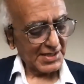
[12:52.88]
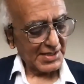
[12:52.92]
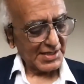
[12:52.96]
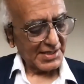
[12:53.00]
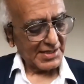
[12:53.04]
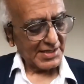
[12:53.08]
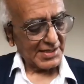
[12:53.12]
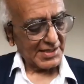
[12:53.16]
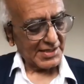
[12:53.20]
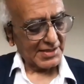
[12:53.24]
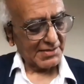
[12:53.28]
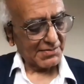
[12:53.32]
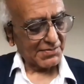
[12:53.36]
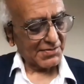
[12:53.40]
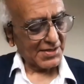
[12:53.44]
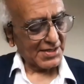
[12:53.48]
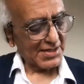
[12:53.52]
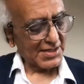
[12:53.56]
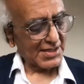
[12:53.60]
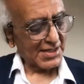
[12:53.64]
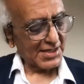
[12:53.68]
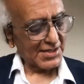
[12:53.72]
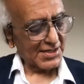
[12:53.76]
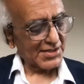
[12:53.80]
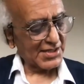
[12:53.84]

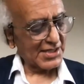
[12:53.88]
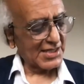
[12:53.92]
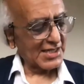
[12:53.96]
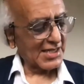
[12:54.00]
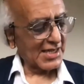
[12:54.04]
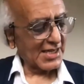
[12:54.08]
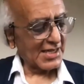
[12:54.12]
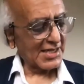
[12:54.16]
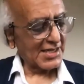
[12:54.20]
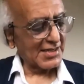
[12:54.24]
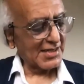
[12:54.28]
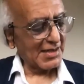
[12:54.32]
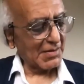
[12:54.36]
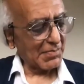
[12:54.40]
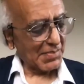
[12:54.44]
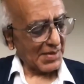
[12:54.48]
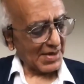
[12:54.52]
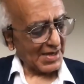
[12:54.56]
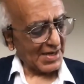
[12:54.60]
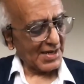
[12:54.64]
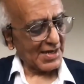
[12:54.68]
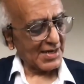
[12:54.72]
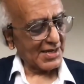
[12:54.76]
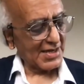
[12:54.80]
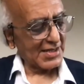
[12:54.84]
different countries like
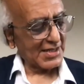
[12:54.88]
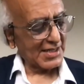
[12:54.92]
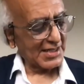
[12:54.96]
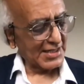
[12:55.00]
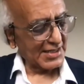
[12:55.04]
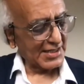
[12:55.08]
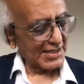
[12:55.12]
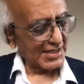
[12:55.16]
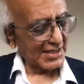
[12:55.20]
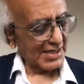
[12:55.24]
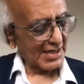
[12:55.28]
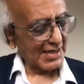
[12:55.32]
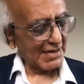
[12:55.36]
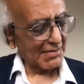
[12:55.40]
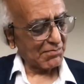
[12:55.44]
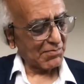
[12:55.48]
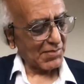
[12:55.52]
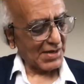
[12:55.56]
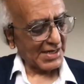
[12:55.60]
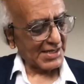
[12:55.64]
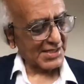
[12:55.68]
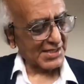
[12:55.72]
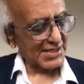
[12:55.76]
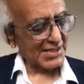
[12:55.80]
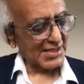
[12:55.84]
Nepal, India,
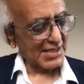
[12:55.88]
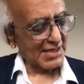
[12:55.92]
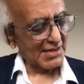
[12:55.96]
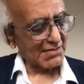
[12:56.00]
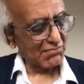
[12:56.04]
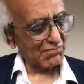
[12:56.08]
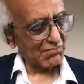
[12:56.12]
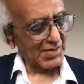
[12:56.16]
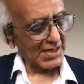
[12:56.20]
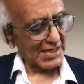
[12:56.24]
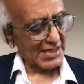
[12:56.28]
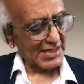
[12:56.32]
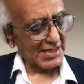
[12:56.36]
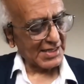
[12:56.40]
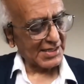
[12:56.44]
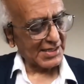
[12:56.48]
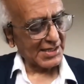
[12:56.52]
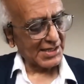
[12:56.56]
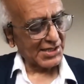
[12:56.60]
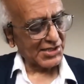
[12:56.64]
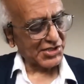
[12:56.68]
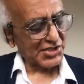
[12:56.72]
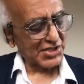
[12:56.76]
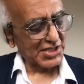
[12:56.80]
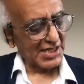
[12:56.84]
Pakistan,
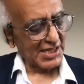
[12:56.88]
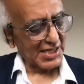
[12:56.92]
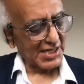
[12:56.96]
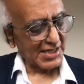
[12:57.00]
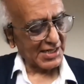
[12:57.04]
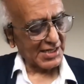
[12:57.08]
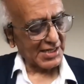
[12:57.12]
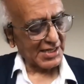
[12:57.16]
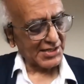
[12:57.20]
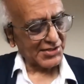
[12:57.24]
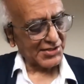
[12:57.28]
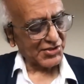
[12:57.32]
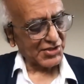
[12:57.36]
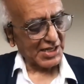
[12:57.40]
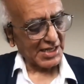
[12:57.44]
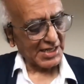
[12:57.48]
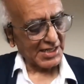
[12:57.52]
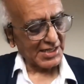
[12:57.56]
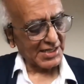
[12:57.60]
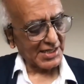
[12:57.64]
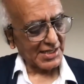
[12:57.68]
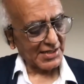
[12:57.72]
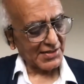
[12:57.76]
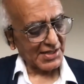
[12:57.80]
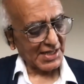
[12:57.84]
Bangladesh, Sri Lanka,
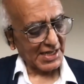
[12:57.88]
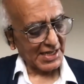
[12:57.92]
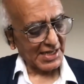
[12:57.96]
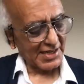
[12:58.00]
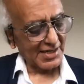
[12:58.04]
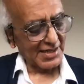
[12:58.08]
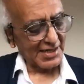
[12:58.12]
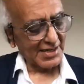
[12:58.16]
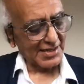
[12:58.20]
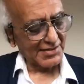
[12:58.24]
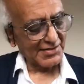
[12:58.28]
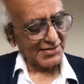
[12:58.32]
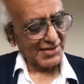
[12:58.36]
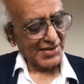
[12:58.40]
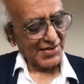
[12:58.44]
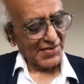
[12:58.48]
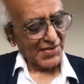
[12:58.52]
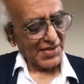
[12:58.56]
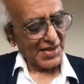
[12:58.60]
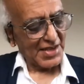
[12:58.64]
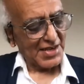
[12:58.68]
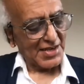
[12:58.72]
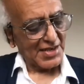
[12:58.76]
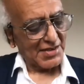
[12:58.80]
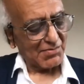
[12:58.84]
China, Thailand,
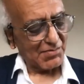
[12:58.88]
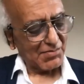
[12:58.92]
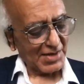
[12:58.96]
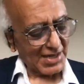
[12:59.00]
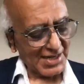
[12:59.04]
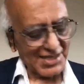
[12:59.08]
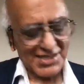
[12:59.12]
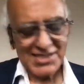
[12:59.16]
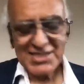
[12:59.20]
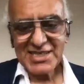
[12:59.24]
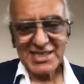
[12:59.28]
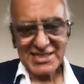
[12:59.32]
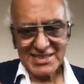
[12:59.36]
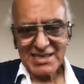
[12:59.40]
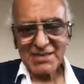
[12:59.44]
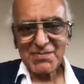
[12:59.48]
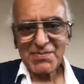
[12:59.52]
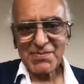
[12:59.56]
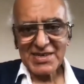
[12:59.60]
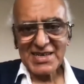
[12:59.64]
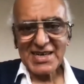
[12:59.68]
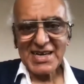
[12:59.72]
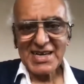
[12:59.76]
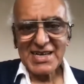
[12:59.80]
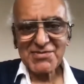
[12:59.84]
Malaysia,
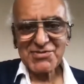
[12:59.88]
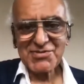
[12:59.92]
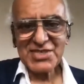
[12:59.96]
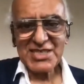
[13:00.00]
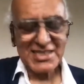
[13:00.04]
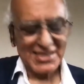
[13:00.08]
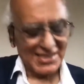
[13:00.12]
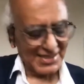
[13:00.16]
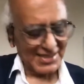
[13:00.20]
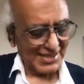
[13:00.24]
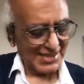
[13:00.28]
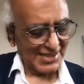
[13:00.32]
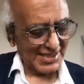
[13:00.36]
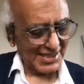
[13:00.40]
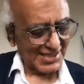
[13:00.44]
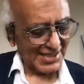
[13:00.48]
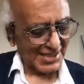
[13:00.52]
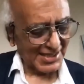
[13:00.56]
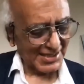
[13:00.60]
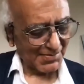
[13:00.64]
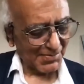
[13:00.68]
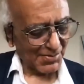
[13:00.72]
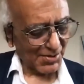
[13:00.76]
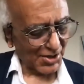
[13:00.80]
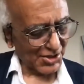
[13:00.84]
Japan. I have seen this in
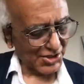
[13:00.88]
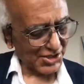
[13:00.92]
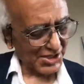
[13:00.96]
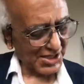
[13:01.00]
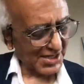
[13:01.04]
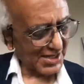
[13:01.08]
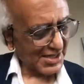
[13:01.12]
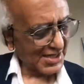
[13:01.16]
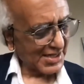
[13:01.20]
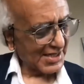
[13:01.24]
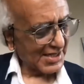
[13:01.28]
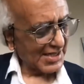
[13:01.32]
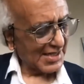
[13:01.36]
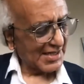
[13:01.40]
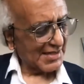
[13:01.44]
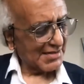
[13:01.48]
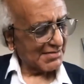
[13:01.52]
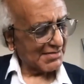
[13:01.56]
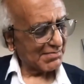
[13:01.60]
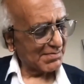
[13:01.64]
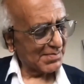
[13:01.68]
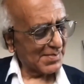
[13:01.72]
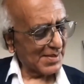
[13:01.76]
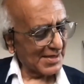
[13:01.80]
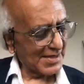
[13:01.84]
the brochure.
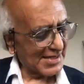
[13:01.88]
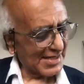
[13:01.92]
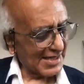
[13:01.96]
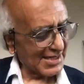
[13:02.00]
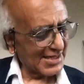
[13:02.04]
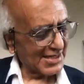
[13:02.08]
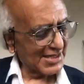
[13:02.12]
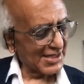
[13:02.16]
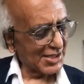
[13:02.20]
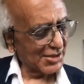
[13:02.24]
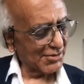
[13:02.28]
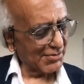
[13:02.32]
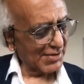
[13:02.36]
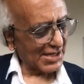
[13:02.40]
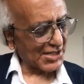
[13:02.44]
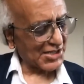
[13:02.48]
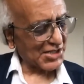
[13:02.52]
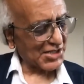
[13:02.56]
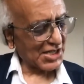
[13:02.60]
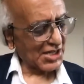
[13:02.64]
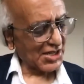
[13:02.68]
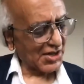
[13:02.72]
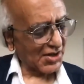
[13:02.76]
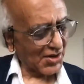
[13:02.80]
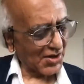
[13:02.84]
Britain,
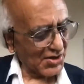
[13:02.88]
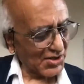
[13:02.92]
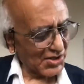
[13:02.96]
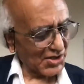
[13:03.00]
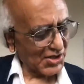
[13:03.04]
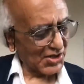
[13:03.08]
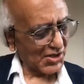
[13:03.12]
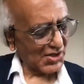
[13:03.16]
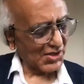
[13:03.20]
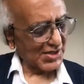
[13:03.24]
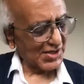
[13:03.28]
USA, Hong Kong.